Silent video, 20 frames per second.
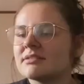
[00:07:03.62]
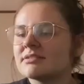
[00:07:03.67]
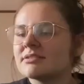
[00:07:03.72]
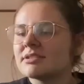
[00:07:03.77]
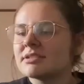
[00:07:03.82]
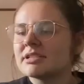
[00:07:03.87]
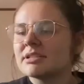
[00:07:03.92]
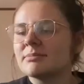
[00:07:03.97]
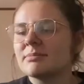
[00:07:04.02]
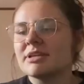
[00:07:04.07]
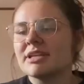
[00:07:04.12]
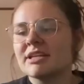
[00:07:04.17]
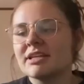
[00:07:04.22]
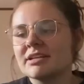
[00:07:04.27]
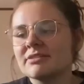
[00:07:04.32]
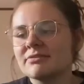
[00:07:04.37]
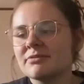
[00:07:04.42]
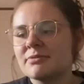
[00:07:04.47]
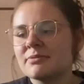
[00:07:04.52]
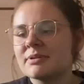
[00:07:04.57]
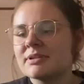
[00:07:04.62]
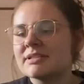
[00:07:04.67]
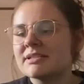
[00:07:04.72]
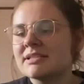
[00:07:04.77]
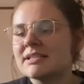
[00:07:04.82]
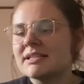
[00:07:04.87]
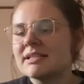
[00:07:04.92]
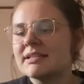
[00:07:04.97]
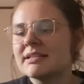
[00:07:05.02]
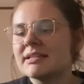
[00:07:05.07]
During the beginning of
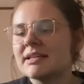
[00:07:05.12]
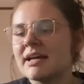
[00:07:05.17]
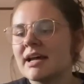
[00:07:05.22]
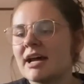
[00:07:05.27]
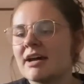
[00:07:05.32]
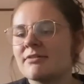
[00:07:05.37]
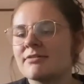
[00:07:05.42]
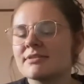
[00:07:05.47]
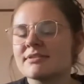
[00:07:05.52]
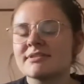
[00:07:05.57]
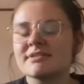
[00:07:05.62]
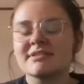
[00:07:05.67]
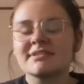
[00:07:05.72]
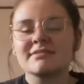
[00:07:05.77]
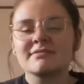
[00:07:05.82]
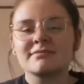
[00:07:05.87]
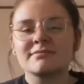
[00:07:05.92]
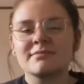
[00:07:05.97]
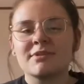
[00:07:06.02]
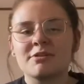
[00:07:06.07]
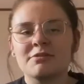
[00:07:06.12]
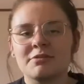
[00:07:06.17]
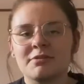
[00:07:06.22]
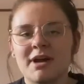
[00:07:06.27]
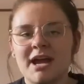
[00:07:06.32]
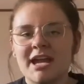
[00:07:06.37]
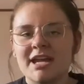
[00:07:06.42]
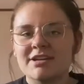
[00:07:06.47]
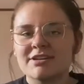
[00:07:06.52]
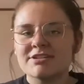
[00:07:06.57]
quarantine, I was a
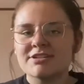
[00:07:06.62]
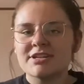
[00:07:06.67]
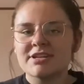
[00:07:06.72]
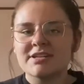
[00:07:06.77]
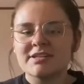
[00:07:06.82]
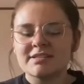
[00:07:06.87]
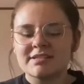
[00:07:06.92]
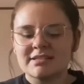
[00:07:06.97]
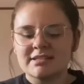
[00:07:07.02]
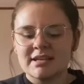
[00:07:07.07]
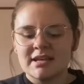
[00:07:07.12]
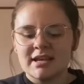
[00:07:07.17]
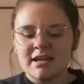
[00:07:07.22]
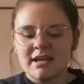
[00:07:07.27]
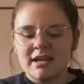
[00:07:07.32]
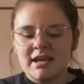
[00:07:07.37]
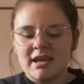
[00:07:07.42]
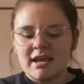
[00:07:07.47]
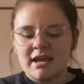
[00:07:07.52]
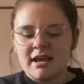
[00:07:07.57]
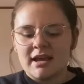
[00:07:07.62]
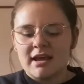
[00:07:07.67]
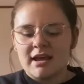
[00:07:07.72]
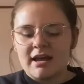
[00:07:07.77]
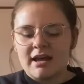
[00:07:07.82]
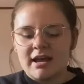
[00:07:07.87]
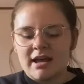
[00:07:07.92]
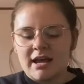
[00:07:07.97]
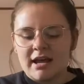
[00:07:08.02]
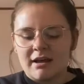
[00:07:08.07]
little anxious
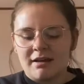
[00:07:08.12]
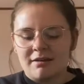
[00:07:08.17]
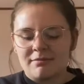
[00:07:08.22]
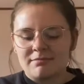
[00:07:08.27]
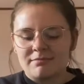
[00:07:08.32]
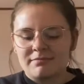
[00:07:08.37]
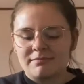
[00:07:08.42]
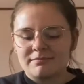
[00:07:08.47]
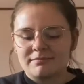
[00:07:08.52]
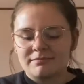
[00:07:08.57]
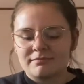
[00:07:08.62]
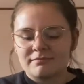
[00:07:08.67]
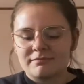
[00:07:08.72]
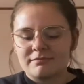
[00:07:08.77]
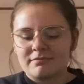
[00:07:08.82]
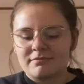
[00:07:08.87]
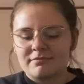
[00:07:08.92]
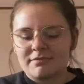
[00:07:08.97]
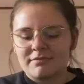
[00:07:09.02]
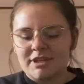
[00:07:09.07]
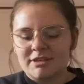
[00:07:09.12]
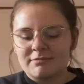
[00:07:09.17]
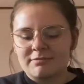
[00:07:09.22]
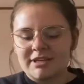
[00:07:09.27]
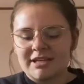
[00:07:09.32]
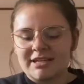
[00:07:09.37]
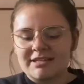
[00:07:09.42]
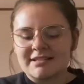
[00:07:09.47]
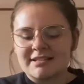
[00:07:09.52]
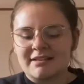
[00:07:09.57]

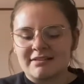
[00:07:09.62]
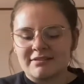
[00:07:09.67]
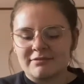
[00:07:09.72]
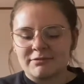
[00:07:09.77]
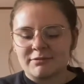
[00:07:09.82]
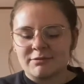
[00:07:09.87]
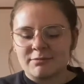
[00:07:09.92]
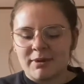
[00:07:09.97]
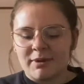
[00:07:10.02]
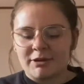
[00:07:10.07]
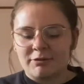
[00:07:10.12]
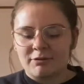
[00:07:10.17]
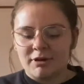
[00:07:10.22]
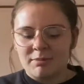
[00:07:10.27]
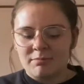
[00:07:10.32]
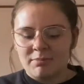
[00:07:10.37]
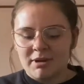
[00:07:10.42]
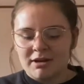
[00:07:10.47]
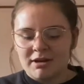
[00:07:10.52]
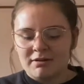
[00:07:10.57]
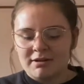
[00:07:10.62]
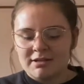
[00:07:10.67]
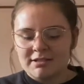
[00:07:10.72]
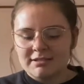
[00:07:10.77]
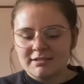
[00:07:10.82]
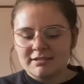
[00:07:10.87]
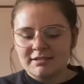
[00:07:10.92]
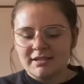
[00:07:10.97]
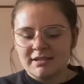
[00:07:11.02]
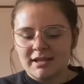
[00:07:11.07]
because I live with my
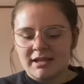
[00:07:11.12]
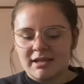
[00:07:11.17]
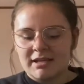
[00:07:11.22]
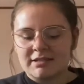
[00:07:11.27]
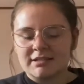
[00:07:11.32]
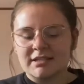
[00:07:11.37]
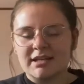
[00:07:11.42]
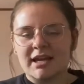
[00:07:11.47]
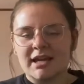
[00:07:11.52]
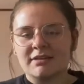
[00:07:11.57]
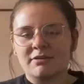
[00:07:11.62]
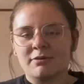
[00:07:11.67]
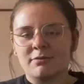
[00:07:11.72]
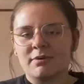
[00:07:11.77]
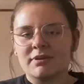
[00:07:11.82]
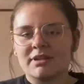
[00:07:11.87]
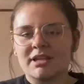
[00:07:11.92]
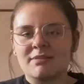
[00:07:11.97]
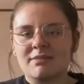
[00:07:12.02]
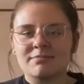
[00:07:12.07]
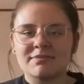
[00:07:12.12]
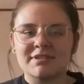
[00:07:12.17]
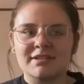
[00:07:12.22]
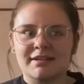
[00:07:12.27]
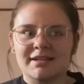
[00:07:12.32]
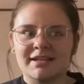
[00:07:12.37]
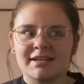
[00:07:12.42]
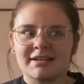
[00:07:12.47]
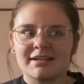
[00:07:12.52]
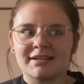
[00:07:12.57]
grandparents and I don't want them
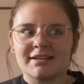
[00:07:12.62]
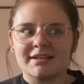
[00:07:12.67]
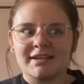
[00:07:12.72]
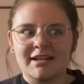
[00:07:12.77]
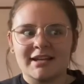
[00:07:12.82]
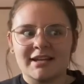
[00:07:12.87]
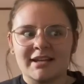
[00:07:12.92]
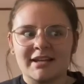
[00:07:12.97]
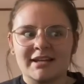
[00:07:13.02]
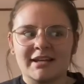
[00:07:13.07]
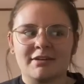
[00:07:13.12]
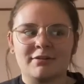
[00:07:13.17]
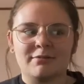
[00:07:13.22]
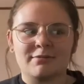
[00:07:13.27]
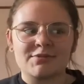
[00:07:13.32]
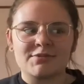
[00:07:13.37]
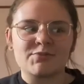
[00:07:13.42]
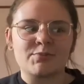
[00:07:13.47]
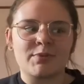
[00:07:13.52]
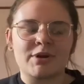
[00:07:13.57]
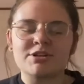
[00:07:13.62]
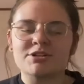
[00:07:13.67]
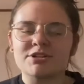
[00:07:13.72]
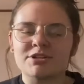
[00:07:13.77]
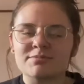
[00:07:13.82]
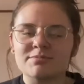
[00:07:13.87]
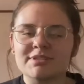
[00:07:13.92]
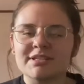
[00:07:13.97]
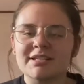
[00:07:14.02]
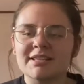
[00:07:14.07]
to like get it, and I don't want to spread
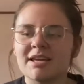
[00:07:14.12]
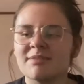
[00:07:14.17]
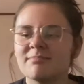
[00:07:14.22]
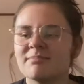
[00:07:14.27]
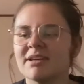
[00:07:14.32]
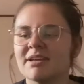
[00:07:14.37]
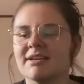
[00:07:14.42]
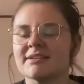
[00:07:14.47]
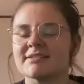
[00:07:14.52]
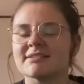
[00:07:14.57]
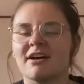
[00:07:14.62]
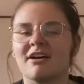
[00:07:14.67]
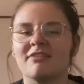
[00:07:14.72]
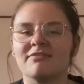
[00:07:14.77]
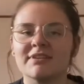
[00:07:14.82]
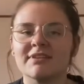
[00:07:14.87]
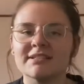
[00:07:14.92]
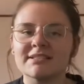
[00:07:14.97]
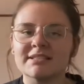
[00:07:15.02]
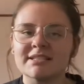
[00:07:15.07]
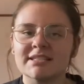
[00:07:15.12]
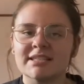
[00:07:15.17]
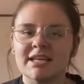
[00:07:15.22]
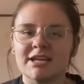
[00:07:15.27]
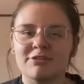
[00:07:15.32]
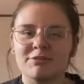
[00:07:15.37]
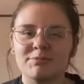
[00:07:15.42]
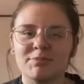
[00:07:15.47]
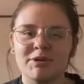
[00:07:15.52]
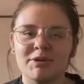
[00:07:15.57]
germs to them because obviously
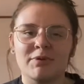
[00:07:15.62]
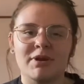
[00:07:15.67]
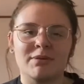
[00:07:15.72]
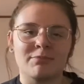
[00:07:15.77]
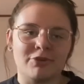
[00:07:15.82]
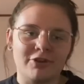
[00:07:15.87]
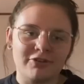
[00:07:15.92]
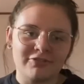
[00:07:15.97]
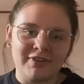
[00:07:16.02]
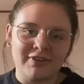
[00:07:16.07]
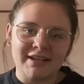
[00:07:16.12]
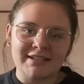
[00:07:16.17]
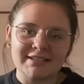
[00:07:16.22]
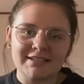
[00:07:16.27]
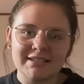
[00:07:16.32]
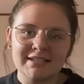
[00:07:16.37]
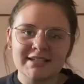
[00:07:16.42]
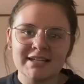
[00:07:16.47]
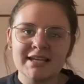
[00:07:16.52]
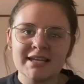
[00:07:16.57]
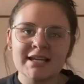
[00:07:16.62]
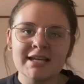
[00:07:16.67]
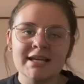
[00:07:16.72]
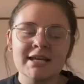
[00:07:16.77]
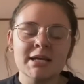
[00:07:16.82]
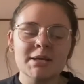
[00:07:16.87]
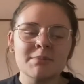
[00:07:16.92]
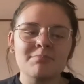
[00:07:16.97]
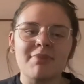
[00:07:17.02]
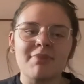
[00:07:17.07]
they would be way more affected
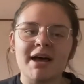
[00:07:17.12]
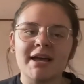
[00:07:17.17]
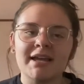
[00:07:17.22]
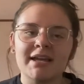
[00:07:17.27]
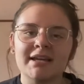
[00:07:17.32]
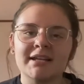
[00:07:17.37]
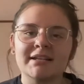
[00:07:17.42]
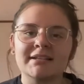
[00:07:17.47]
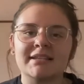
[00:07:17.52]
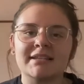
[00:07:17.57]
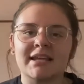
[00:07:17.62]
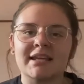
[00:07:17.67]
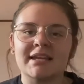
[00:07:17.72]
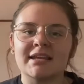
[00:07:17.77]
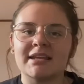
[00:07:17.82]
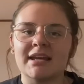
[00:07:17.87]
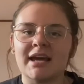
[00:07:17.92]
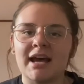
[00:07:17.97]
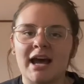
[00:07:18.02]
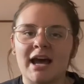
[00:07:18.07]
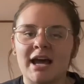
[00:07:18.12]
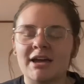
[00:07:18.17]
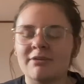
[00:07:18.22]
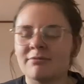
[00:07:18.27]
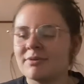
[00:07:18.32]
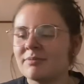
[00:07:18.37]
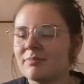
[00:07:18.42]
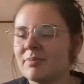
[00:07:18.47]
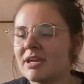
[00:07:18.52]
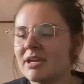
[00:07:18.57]
by it than I
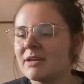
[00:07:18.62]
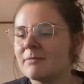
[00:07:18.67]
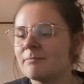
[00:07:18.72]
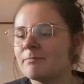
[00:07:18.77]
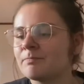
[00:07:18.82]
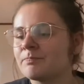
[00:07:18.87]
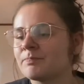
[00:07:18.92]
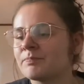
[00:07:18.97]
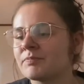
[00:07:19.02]
would be.